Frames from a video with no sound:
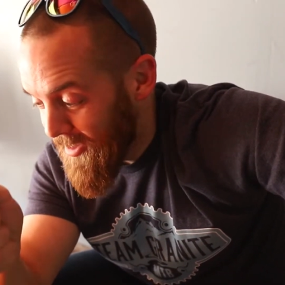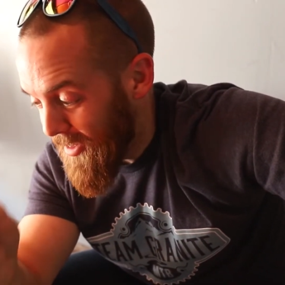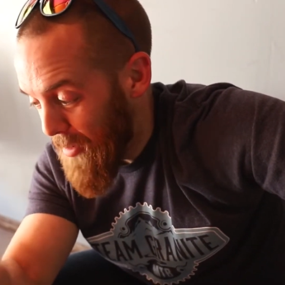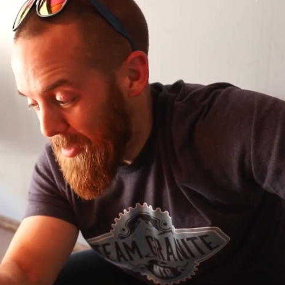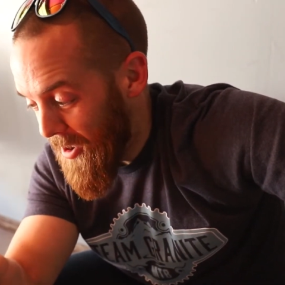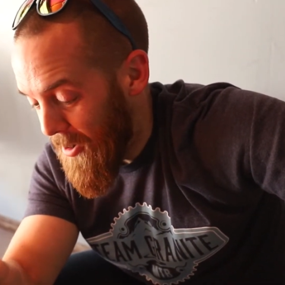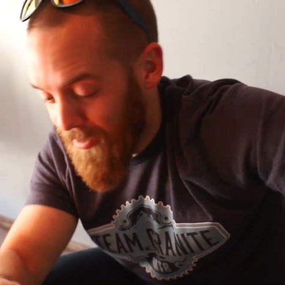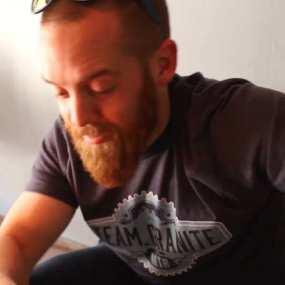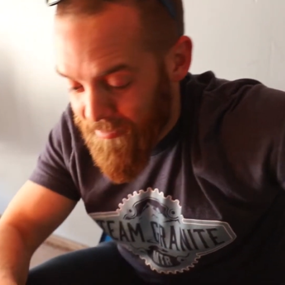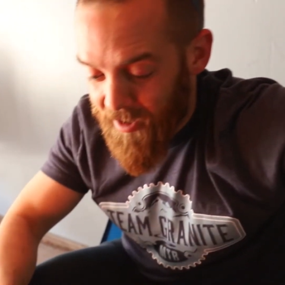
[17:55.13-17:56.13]
Let me know.
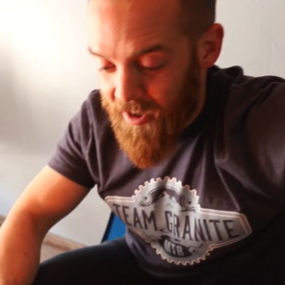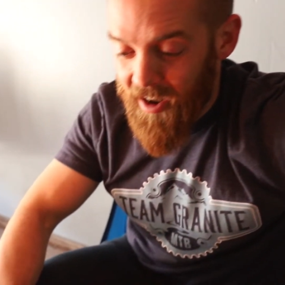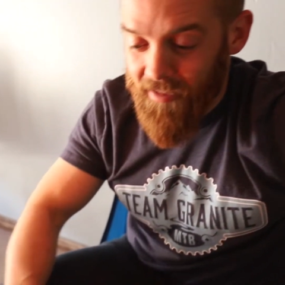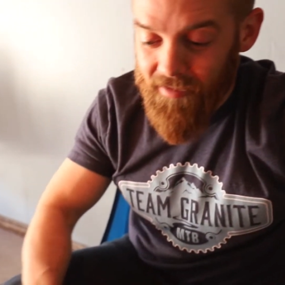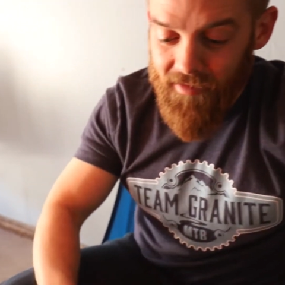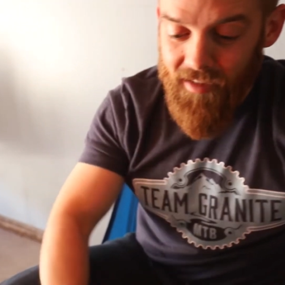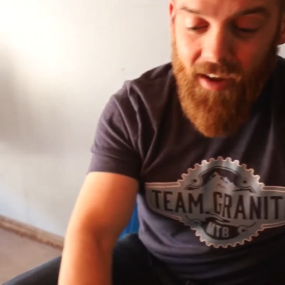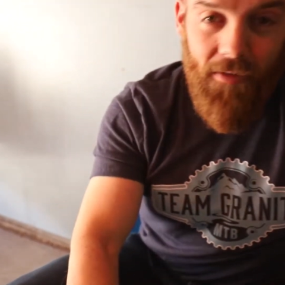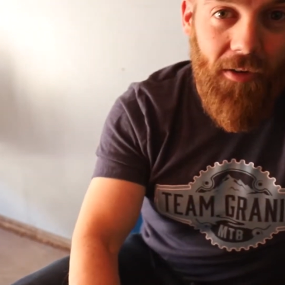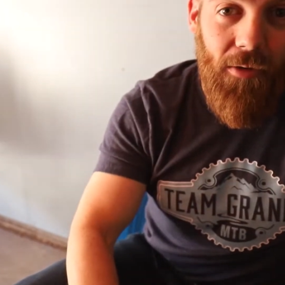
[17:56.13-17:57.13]
All right,
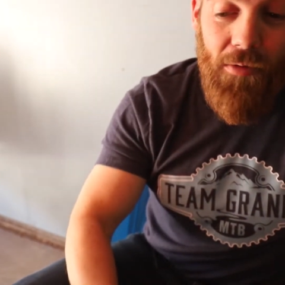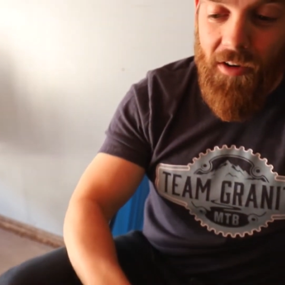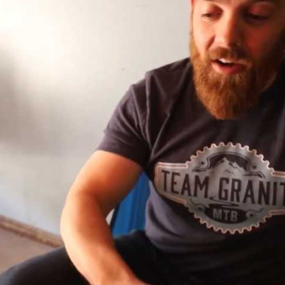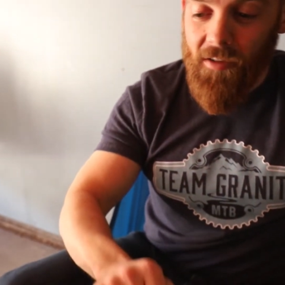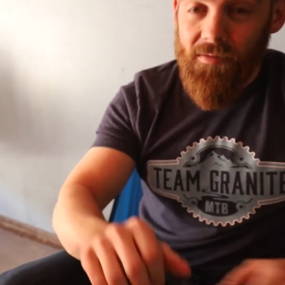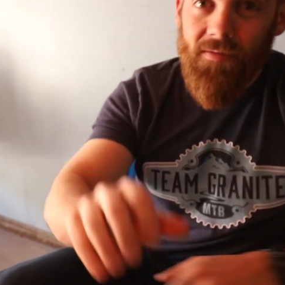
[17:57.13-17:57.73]
have a good one, y'all.